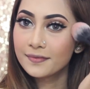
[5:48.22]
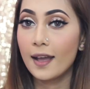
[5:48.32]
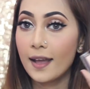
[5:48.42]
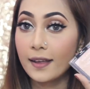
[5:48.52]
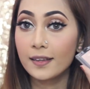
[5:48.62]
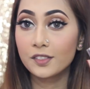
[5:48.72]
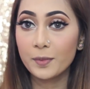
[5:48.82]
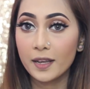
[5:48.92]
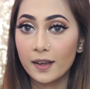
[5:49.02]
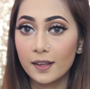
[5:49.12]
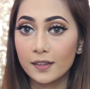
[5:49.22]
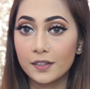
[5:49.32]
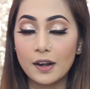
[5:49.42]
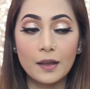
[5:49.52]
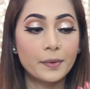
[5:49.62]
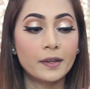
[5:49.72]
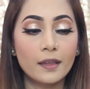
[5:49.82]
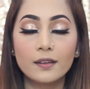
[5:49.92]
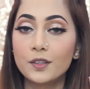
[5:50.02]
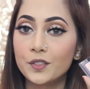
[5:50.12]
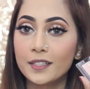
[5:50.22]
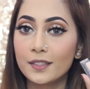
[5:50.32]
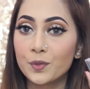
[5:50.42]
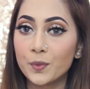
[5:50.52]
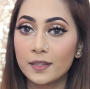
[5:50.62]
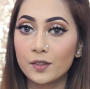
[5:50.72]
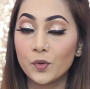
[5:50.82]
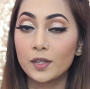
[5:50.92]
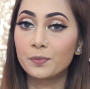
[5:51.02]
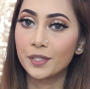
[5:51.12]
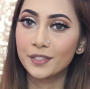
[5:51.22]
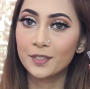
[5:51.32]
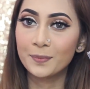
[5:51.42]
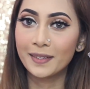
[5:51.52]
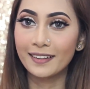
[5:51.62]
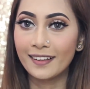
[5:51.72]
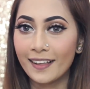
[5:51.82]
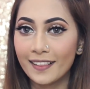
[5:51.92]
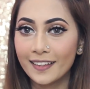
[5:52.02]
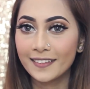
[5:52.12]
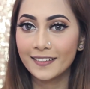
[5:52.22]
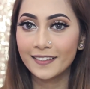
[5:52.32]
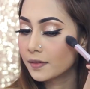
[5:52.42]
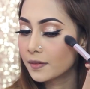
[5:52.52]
And as my highlighter, I'm again using this Wet n Wild Precious Petal highlighter.